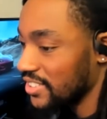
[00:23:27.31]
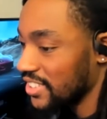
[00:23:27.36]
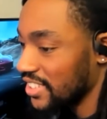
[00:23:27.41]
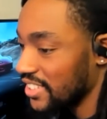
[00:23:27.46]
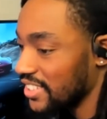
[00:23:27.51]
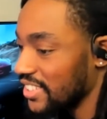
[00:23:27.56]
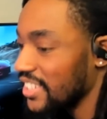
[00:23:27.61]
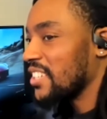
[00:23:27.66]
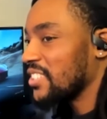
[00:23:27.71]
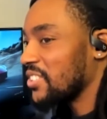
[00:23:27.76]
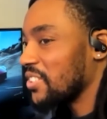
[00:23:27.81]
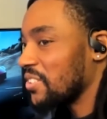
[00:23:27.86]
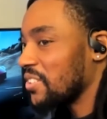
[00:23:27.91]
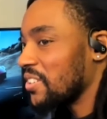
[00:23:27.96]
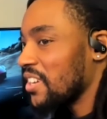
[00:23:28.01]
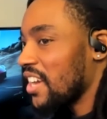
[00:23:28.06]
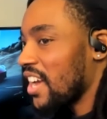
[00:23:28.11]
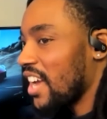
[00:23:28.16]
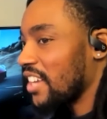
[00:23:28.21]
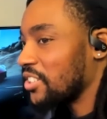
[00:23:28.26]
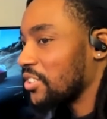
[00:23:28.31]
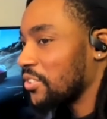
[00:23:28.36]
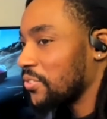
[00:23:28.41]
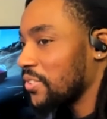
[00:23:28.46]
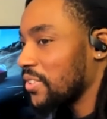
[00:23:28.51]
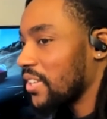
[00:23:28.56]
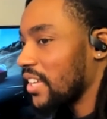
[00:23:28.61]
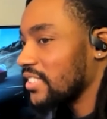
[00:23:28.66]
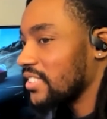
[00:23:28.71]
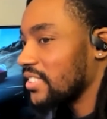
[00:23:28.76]
Okay, so I just
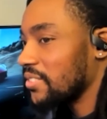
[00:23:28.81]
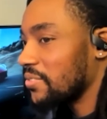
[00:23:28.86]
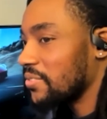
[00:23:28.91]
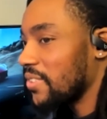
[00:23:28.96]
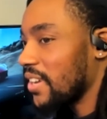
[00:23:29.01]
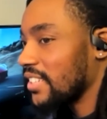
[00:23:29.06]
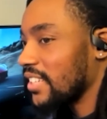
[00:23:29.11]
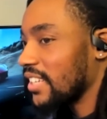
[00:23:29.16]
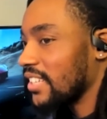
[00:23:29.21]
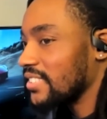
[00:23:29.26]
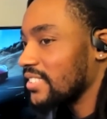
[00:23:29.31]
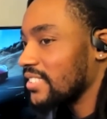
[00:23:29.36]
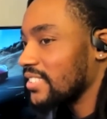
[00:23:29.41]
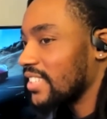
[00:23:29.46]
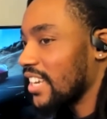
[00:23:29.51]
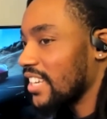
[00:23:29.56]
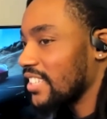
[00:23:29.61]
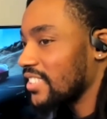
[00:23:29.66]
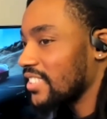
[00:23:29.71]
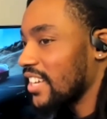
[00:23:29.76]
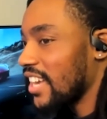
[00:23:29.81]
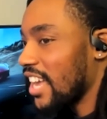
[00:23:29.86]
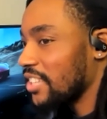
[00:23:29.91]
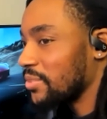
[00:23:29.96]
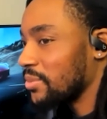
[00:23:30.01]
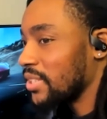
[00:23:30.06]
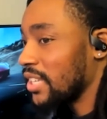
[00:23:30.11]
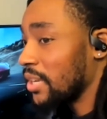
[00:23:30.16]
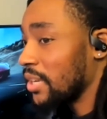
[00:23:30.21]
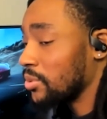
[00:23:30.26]
feel like the fact that Tesla
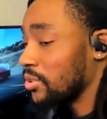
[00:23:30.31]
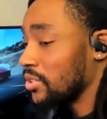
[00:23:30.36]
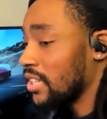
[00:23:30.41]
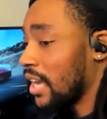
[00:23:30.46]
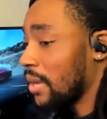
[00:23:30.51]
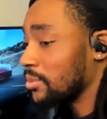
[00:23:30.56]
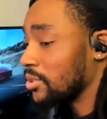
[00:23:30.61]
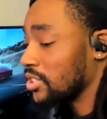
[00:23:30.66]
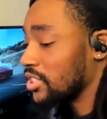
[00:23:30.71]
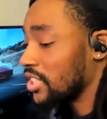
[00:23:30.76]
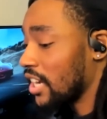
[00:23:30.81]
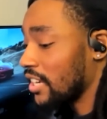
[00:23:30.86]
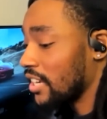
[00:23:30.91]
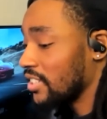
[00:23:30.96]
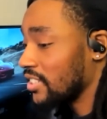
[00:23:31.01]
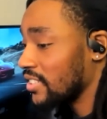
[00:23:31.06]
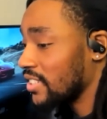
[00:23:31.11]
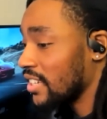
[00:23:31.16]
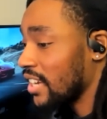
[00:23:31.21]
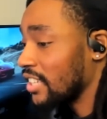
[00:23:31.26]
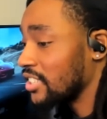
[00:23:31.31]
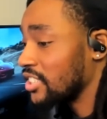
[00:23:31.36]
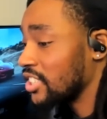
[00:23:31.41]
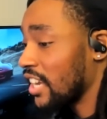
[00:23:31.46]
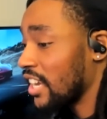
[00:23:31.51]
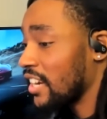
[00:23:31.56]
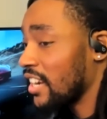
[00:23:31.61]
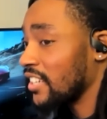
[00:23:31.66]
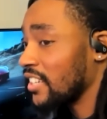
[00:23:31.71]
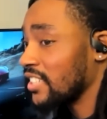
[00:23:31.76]
has been able to capture China, and
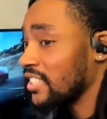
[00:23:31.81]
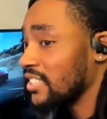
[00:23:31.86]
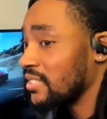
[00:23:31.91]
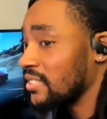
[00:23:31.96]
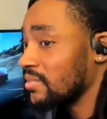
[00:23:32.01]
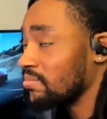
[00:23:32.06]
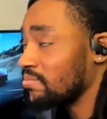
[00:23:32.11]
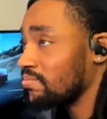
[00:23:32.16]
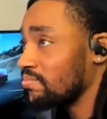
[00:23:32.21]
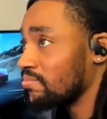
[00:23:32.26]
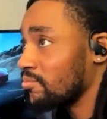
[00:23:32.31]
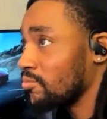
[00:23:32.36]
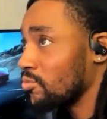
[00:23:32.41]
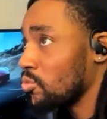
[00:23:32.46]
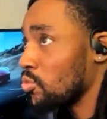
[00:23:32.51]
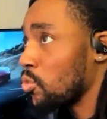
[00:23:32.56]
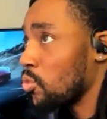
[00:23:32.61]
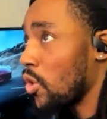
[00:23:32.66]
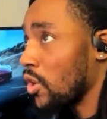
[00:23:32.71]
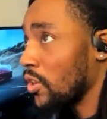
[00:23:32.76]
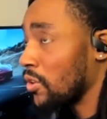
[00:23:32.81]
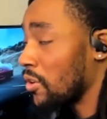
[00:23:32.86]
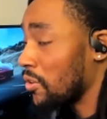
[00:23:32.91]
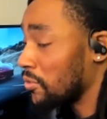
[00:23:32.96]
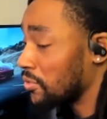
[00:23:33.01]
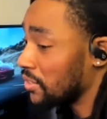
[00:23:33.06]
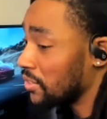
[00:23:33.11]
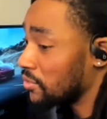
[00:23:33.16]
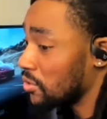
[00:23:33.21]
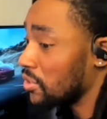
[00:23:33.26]
China is one
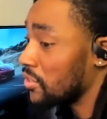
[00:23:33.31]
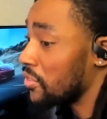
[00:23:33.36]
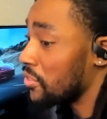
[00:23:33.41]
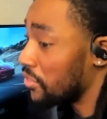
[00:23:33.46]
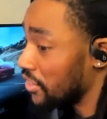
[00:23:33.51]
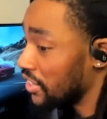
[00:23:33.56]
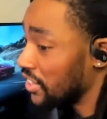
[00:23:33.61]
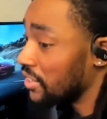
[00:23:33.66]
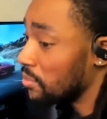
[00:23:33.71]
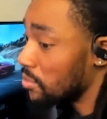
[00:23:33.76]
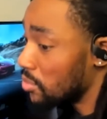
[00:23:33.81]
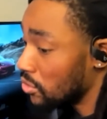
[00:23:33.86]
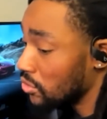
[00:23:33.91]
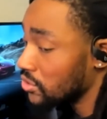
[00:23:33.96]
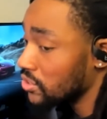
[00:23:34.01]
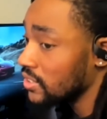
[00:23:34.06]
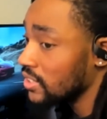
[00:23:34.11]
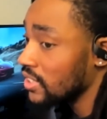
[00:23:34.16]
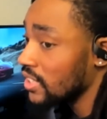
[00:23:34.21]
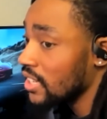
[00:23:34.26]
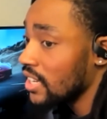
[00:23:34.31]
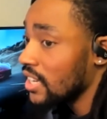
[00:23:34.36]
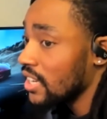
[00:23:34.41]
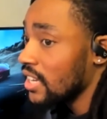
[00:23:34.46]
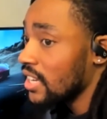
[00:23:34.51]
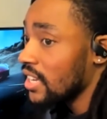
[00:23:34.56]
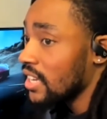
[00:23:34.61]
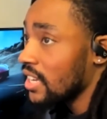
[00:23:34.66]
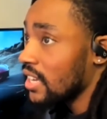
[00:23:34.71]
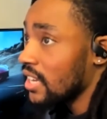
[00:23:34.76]
of, if not the most,
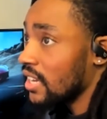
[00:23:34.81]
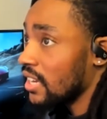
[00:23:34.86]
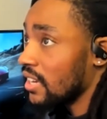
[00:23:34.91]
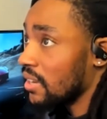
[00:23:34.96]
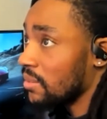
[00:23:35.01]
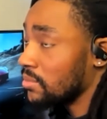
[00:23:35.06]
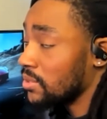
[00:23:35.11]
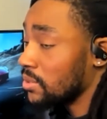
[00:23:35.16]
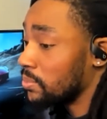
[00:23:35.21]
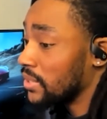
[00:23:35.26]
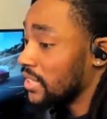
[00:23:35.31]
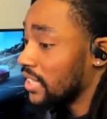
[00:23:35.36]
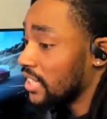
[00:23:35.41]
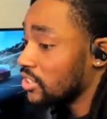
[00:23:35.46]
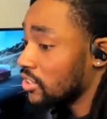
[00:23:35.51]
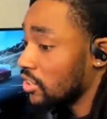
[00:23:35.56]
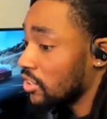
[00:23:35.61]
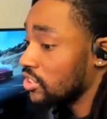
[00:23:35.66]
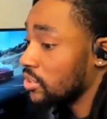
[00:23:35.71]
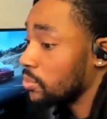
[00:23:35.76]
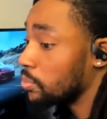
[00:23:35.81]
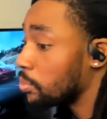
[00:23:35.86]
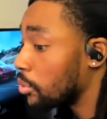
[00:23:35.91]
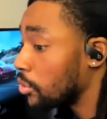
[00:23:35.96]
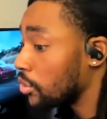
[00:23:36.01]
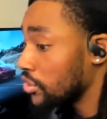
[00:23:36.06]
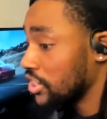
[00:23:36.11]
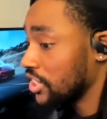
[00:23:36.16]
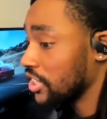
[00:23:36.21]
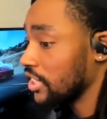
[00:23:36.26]
the biggest country
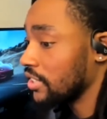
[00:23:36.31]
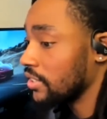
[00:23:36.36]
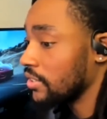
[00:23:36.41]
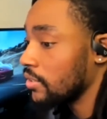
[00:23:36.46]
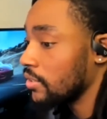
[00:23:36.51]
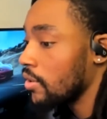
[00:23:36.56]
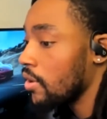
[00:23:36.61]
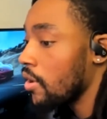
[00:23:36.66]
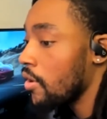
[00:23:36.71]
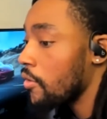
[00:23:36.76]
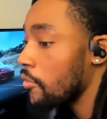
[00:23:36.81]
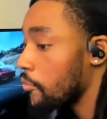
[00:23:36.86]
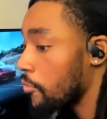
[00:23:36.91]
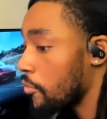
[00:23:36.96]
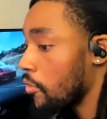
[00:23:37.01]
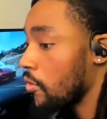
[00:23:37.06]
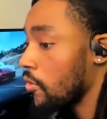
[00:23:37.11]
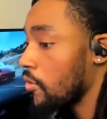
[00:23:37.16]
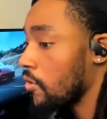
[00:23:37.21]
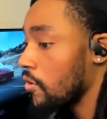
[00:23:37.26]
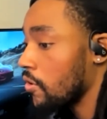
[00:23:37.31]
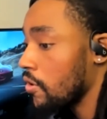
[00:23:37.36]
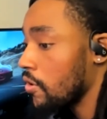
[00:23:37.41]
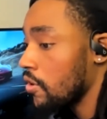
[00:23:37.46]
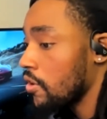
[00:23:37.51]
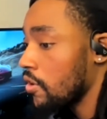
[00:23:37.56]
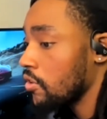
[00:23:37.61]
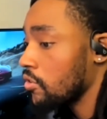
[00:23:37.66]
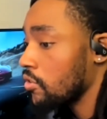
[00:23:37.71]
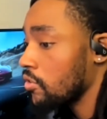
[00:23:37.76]
pushing for
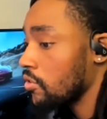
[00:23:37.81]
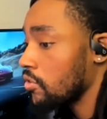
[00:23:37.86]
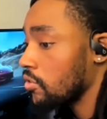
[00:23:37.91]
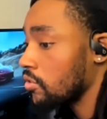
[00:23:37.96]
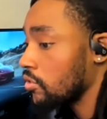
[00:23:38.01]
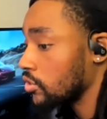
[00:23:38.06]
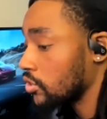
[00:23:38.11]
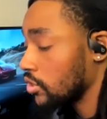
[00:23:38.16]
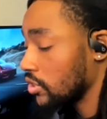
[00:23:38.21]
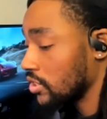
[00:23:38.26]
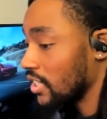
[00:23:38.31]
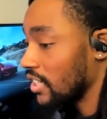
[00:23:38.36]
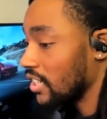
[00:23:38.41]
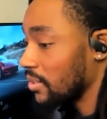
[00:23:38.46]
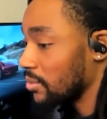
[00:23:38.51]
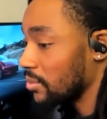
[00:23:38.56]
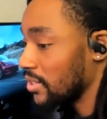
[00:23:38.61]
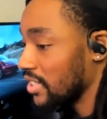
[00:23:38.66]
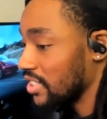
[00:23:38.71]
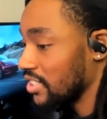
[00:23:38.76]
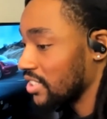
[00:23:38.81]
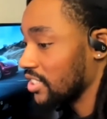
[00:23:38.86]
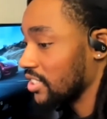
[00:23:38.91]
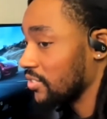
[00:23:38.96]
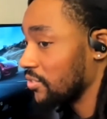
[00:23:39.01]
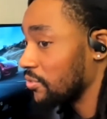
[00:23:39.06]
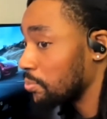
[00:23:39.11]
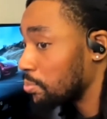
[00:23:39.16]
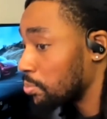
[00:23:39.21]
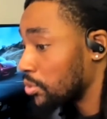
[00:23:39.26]
sustainable energy,
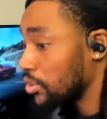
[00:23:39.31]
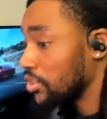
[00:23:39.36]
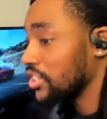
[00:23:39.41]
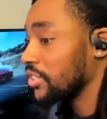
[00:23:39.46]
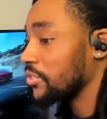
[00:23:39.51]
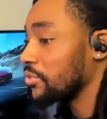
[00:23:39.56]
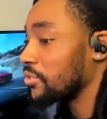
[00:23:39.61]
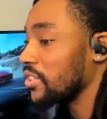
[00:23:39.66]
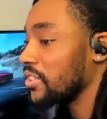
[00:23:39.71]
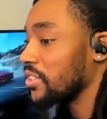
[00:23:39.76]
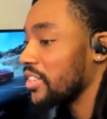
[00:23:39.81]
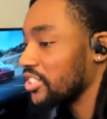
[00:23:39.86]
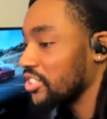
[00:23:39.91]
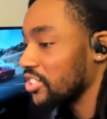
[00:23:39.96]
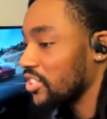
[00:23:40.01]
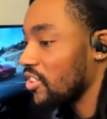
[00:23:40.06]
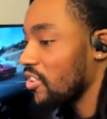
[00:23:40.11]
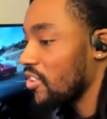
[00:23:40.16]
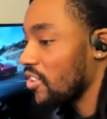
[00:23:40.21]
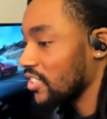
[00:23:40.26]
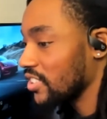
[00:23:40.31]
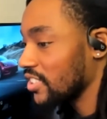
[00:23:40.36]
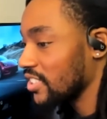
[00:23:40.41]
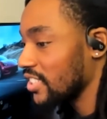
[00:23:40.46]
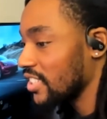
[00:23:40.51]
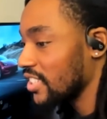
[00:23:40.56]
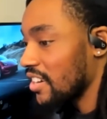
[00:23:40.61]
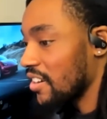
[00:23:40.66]
pushing for electric cars.